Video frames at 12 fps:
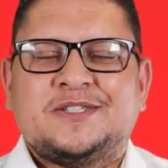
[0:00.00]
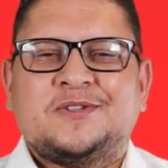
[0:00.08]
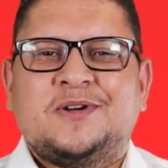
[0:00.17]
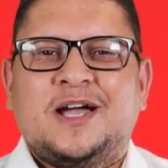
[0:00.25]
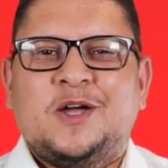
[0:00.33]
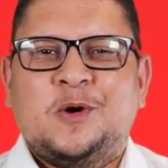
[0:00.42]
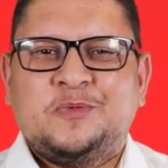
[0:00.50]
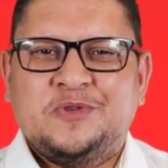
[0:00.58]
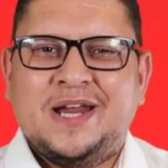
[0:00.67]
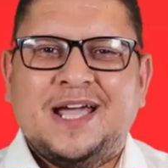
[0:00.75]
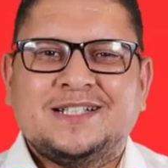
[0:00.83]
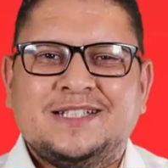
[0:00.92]
So I hope
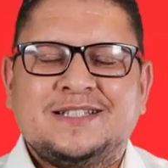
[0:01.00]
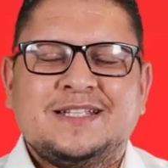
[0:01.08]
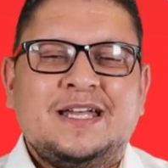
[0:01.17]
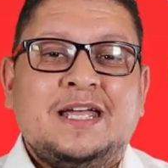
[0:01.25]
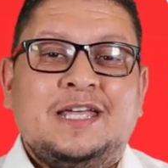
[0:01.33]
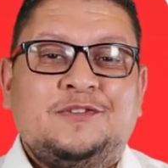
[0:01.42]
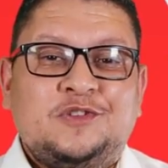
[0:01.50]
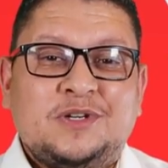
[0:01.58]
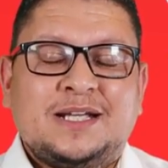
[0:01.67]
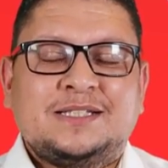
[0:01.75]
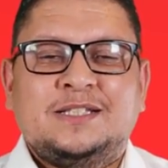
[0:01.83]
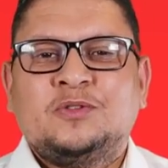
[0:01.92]
you liked it. If you
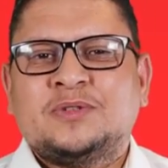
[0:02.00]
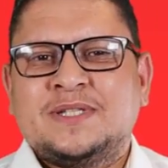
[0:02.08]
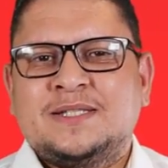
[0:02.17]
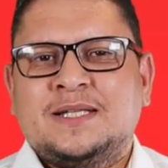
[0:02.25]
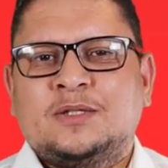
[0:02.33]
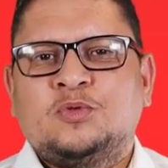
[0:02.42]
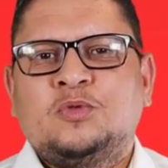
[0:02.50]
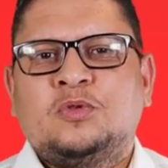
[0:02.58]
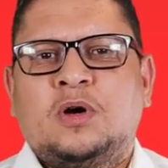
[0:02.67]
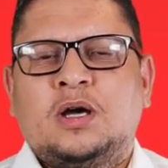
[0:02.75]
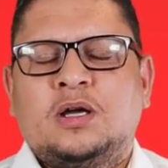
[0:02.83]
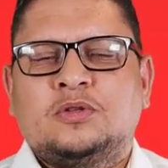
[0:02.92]
liked it, don't hesitate to
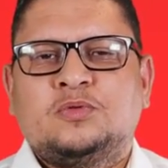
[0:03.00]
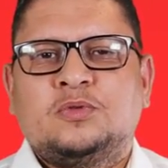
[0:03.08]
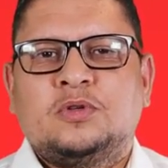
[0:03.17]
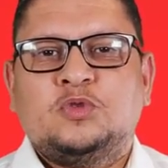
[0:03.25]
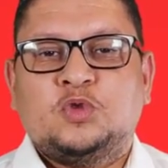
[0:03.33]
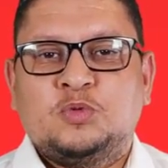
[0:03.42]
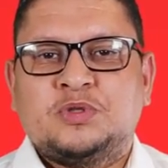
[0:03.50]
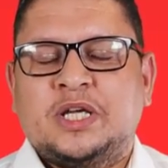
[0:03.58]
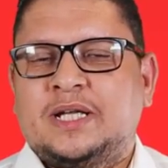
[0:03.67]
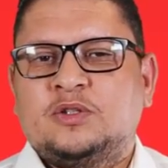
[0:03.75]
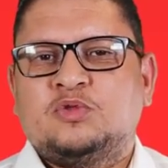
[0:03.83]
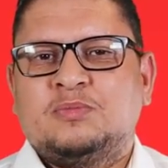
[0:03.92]
go uh, to the YouTube
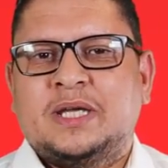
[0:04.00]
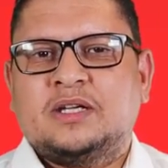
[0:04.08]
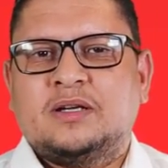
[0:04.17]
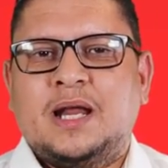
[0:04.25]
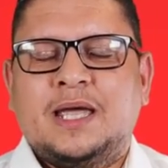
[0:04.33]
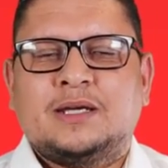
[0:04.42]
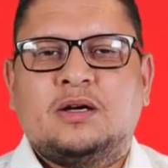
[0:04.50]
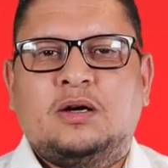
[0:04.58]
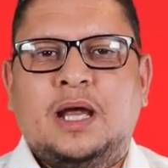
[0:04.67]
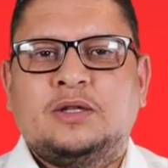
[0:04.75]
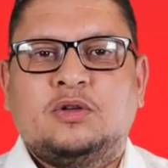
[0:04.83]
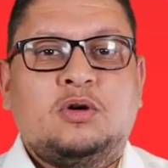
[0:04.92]
channel to make a like or,
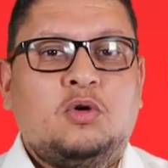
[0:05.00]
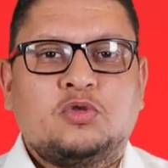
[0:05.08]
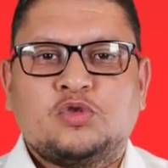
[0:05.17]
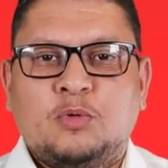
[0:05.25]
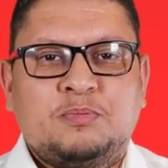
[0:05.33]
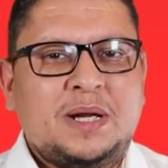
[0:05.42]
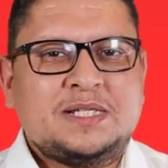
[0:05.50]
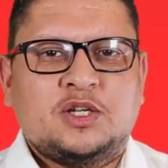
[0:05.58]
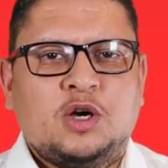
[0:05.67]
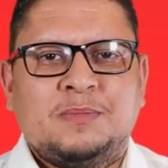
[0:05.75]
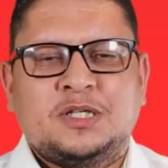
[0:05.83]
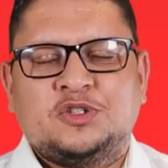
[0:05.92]
uh, and uh, also place
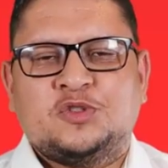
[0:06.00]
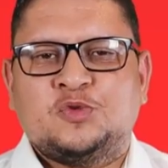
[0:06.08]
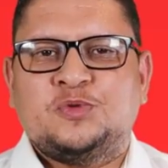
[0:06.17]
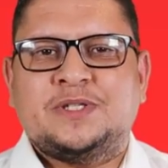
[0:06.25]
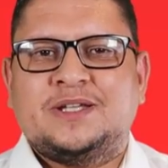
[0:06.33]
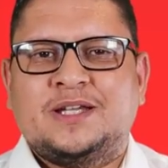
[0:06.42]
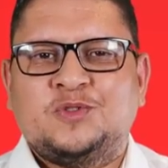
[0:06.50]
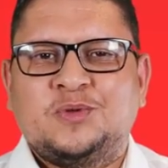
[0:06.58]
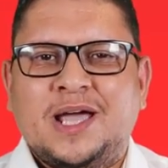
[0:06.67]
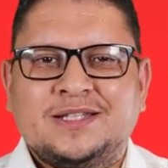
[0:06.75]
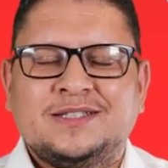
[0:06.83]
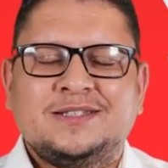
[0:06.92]
a comment just to say that
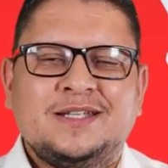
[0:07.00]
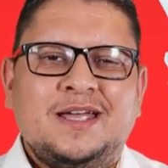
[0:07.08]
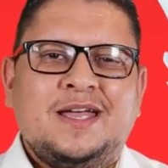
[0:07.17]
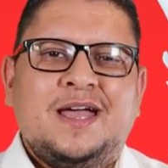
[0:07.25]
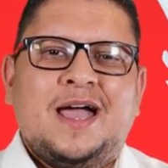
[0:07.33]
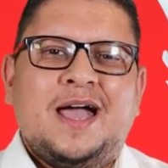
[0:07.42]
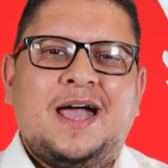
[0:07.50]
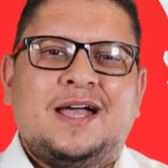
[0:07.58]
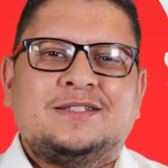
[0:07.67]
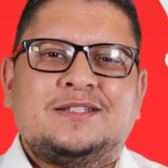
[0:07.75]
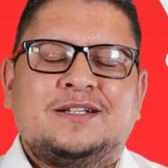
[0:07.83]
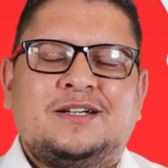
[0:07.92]
you liked it.
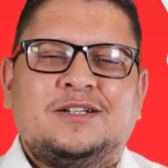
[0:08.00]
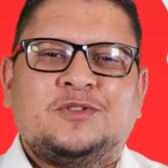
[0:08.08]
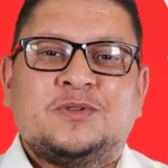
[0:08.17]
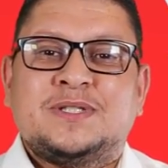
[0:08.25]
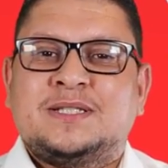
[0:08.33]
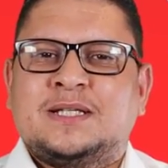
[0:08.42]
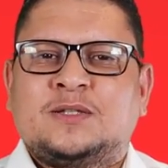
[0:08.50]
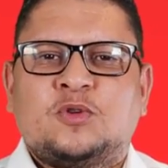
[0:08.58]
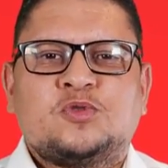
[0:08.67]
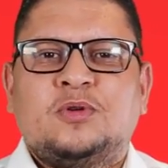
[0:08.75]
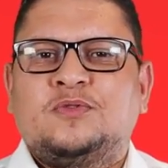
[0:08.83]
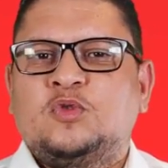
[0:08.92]
And uh, don't hesitate
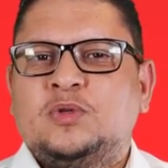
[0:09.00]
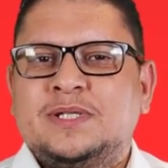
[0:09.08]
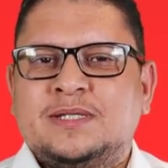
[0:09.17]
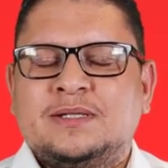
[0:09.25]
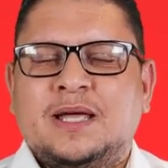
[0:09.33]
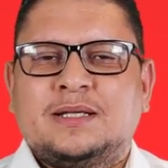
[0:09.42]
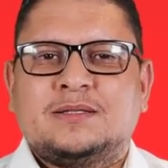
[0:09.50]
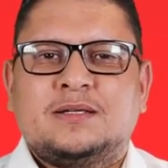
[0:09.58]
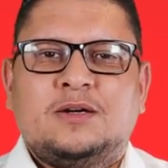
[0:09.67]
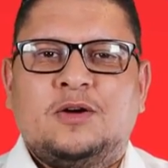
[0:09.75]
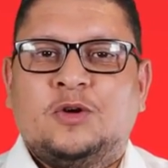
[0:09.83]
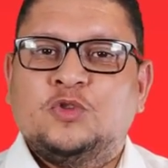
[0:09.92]
also if you listen that
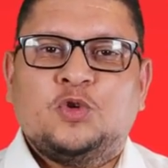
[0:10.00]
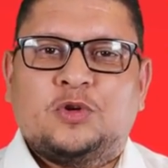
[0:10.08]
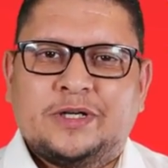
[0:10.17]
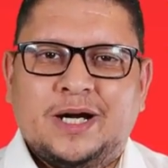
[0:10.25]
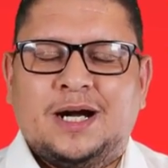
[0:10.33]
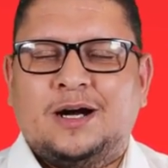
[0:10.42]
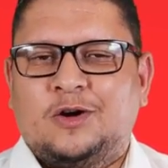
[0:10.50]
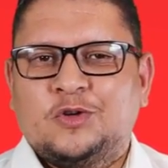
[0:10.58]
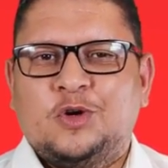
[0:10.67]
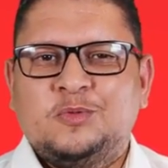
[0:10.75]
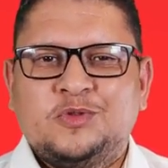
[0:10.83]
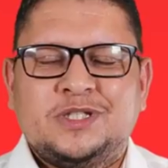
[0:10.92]
uh, on your car or
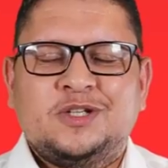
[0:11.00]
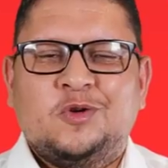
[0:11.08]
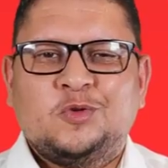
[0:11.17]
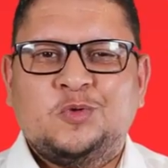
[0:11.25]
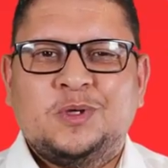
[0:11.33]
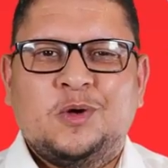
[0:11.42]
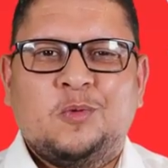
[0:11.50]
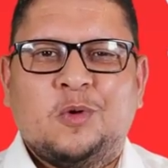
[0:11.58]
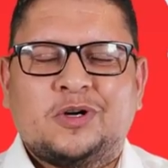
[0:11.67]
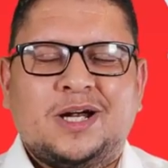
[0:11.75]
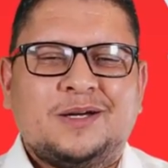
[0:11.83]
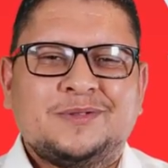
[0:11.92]
commuting or doing the
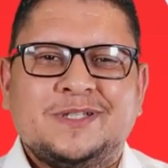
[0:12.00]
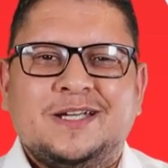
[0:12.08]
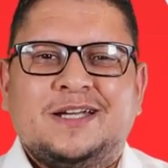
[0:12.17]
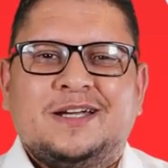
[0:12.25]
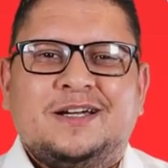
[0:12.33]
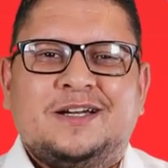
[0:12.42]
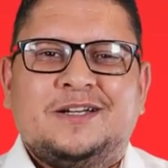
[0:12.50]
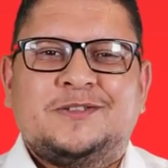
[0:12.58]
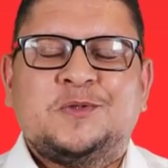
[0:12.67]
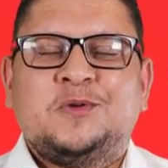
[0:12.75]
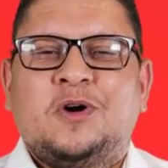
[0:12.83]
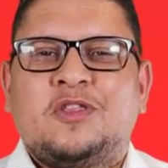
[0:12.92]
workout
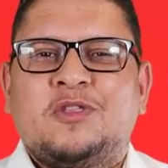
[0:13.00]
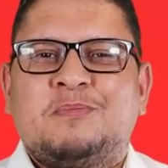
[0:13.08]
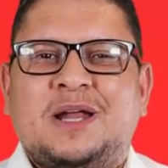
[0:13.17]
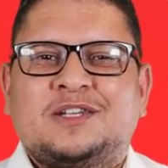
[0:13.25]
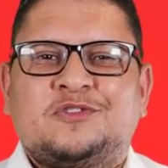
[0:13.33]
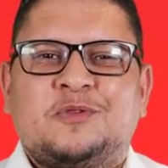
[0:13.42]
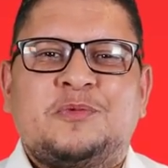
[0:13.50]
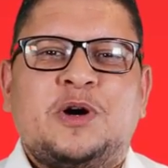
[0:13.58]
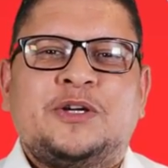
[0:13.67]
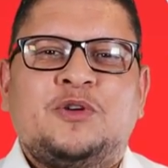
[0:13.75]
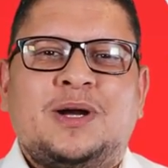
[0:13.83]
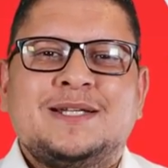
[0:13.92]
to go on the platform
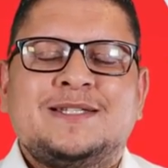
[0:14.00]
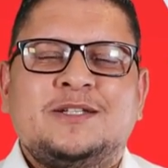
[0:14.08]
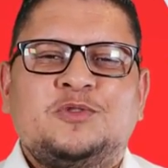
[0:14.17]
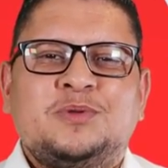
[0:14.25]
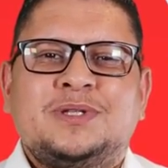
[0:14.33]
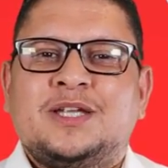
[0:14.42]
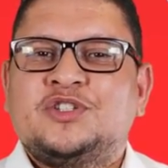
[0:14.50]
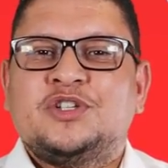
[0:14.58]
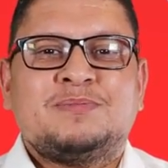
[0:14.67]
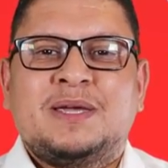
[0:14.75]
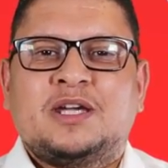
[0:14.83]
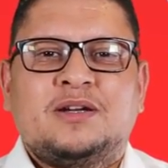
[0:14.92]
where you are listening to it and
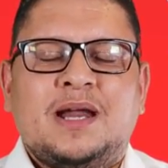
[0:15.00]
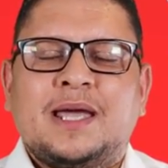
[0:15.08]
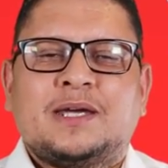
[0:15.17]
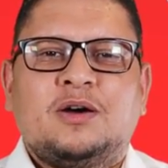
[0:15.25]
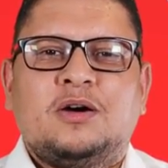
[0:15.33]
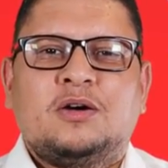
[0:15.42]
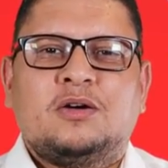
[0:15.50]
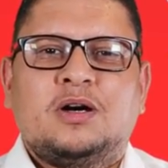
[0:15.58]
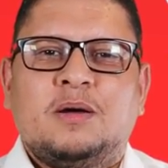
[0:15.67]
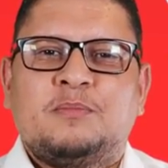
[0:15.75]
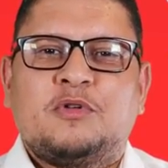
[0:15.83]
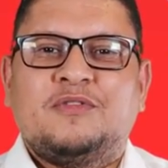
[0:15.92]
just make a like
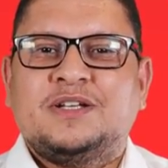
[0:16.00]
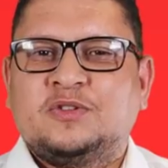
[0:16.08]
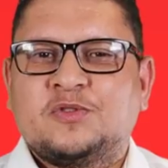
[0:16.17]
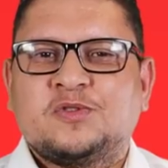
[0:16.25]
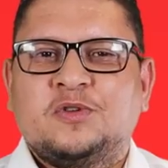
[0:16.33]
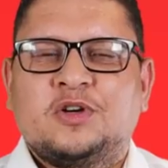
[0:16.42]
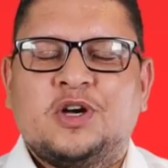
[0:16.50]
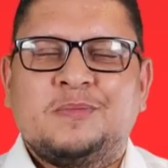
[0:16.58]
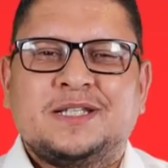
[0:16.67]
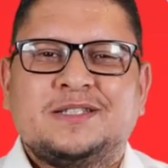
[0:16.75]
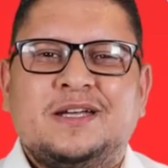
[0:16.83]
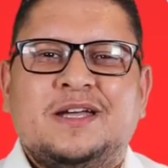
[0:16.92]
or provide also a
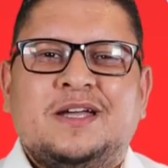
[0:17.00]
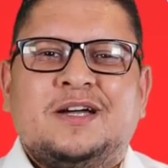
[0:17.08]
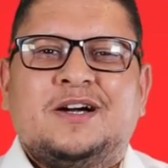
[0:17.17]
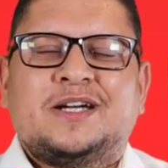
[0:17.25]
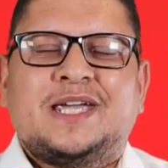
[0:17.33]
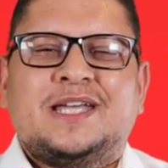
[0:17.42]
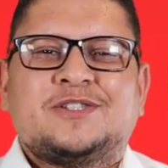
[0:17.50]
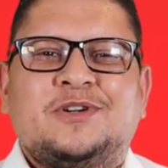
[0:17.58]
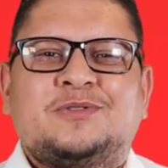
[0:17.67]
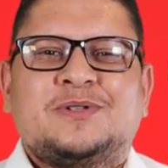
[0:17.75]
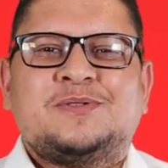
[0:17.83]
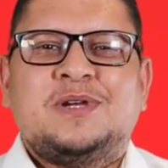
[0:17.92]
comment. Okay, so
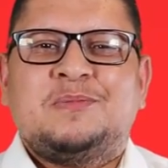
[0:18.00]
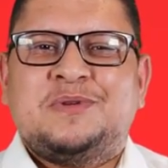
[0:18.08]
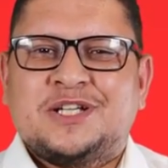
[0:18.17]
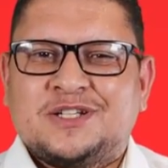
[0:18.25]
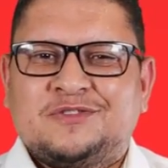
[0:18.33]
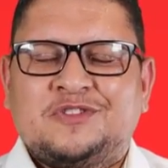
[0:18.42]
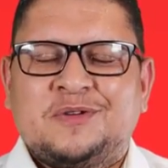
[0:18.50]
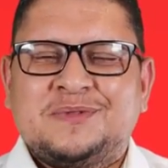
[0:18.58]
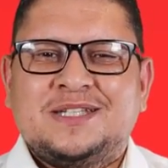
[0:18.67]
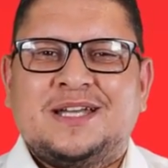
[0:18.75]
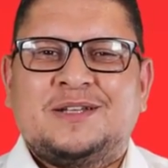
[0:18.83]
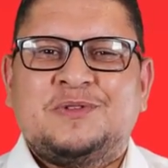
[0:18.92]
it was really a pleasure for
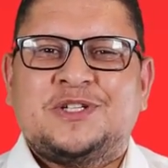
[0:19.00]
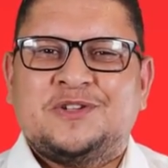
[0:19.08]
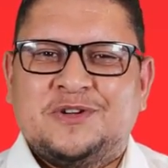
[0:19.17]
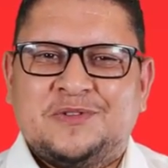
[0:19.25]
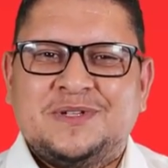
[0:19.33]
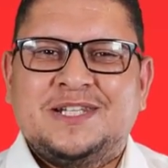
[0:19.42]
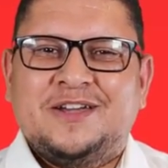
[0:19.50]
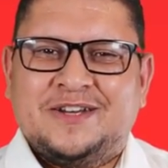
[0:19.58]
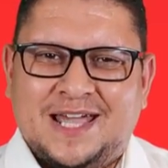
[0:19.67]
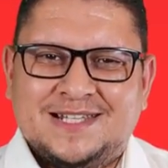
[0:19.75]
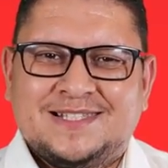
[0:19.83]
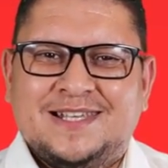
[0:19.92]
me and I wish you a really a
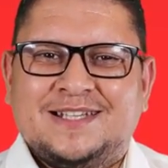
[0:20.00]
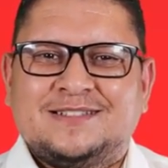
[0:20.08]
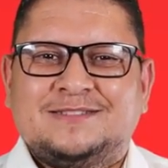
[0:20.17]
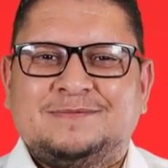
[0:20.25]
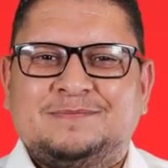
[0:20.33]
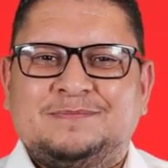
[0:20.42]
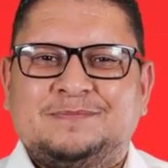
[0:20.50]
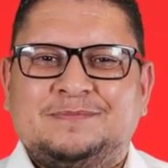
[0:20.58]
nice day.